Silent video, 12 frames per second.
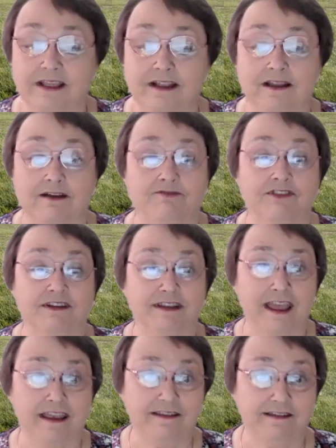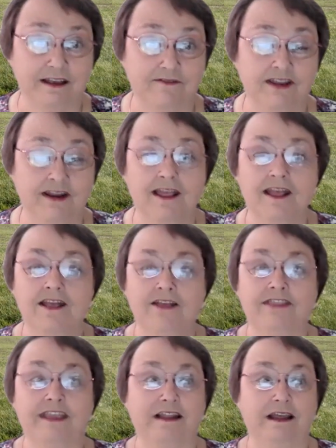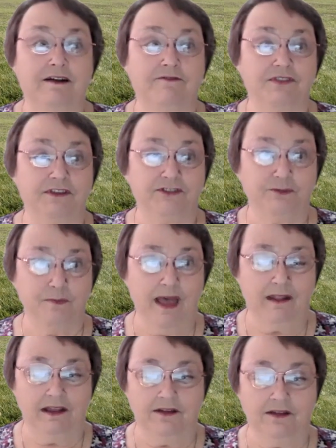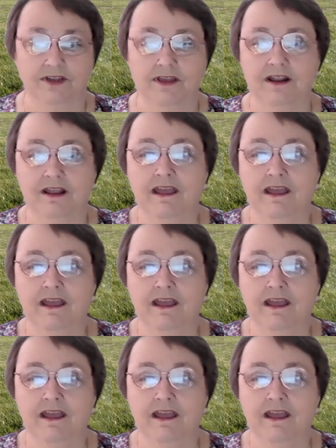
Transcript: They loved the taste of it. They loved the smell of it.